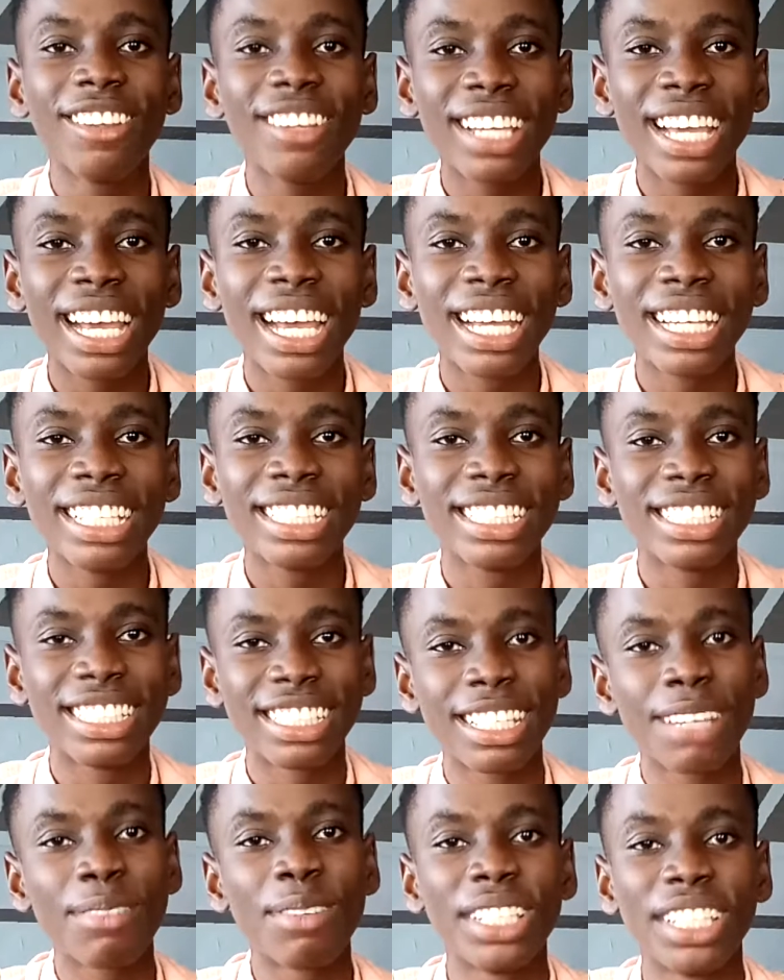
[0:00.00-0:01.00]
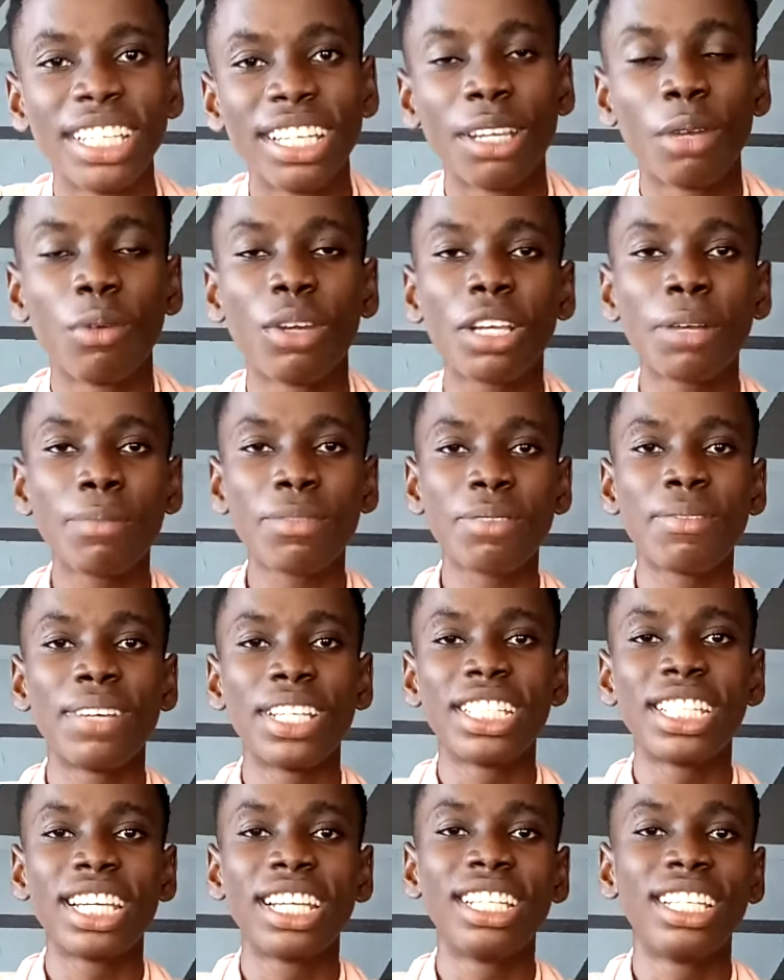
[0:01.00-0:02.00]
guys, it's Samuel here. Welcome to my
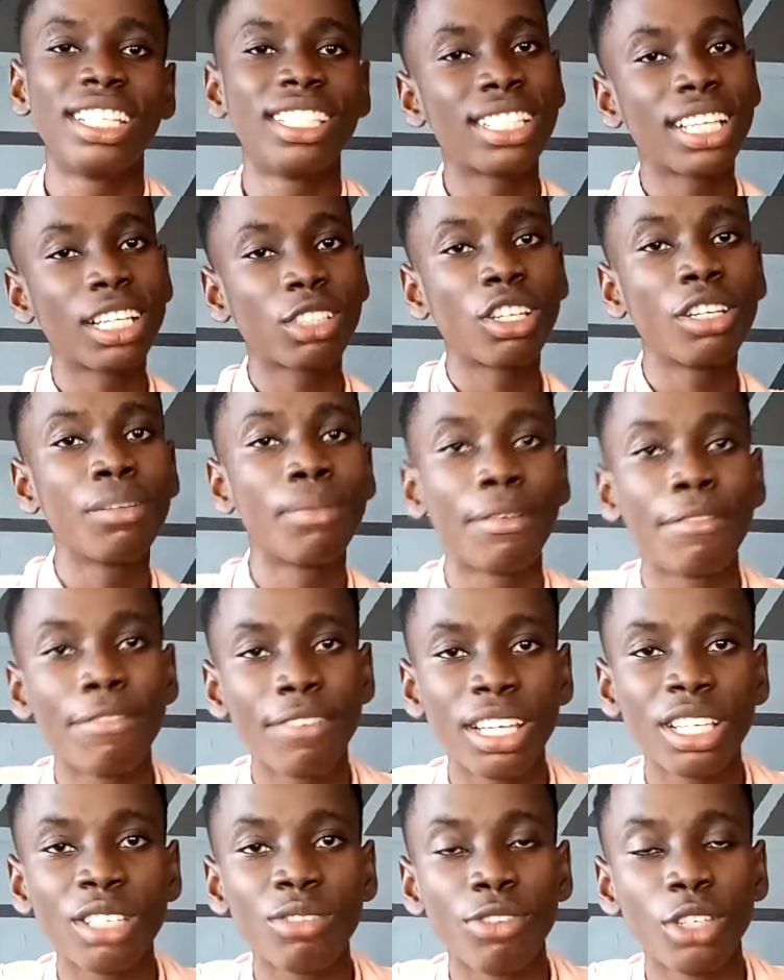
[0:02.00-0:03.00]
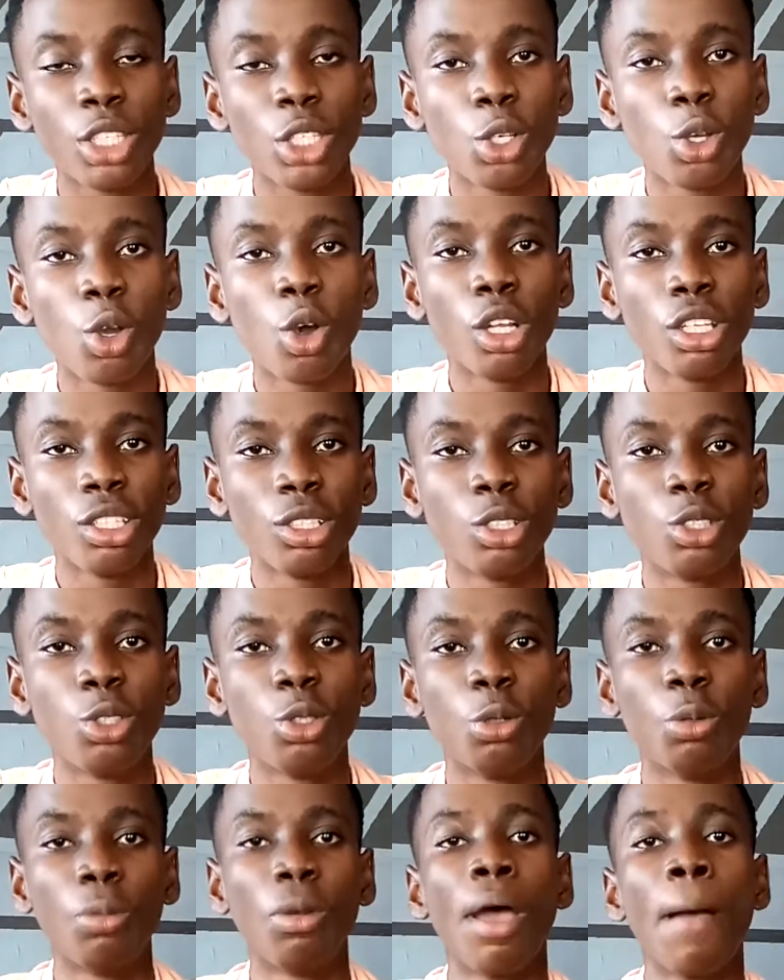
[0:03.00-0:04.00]
channel. This is actually my first video on
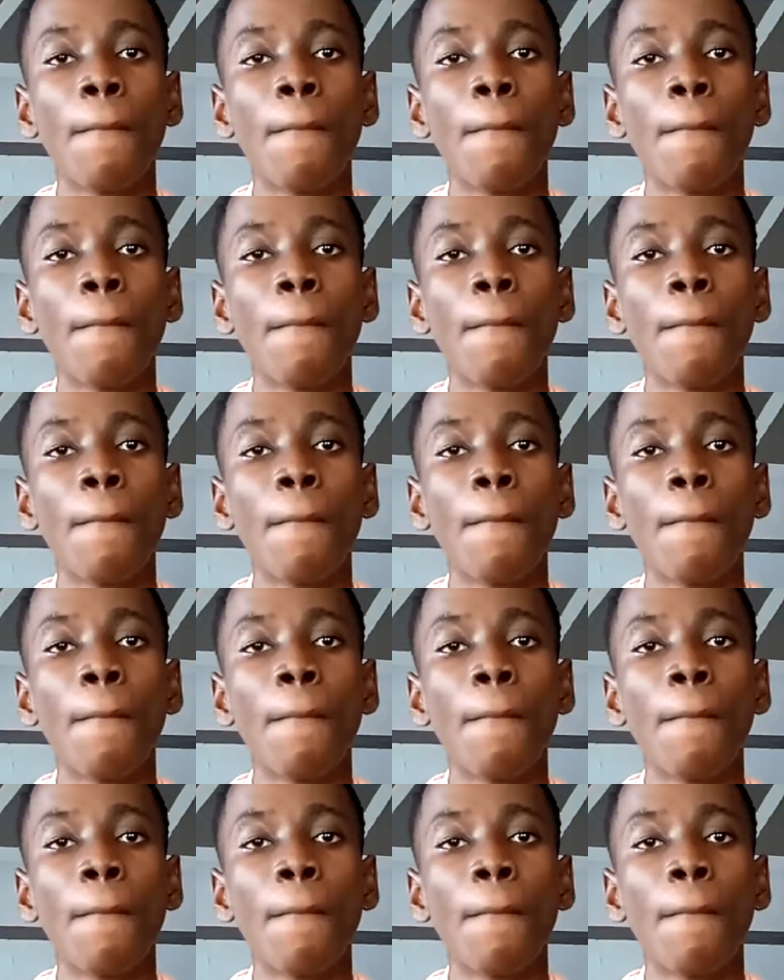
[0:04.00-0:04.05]
YouTube.